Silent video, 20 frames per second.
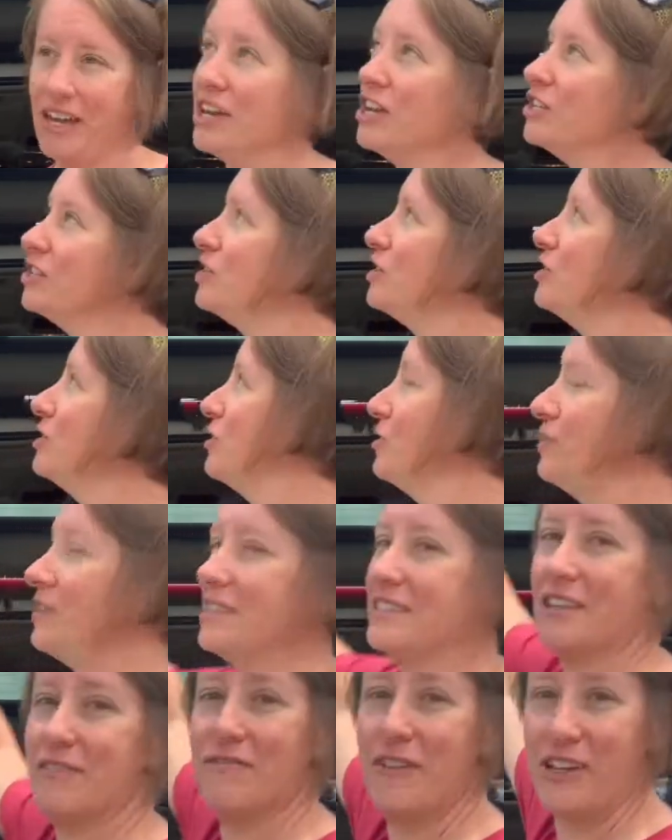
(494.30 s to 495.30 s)
to do
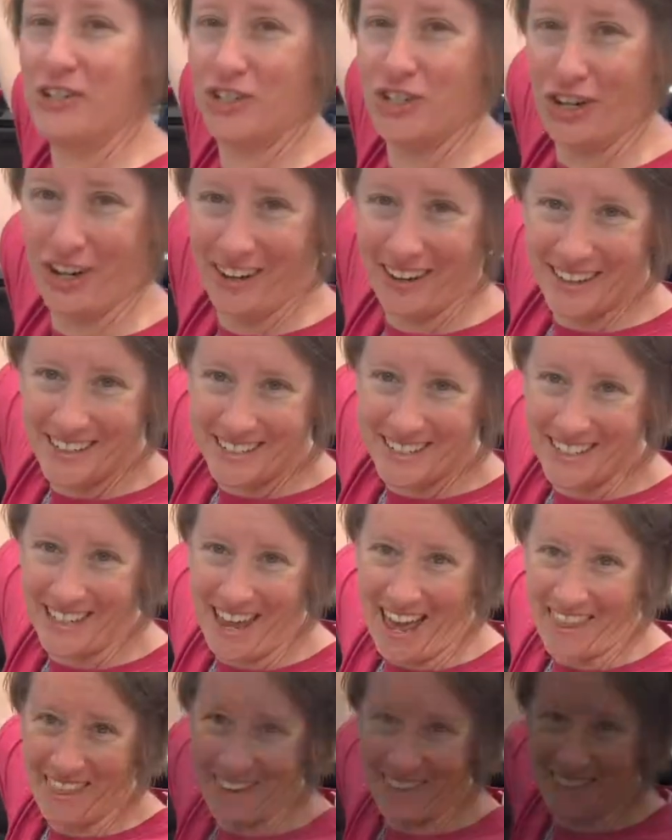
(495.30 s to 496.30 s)
this adventure
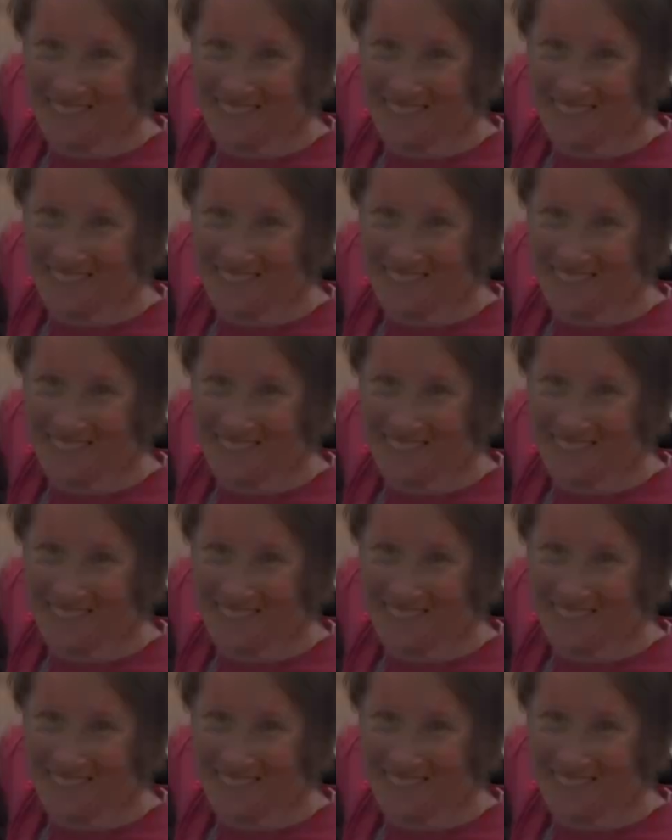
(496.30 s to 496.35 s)
together.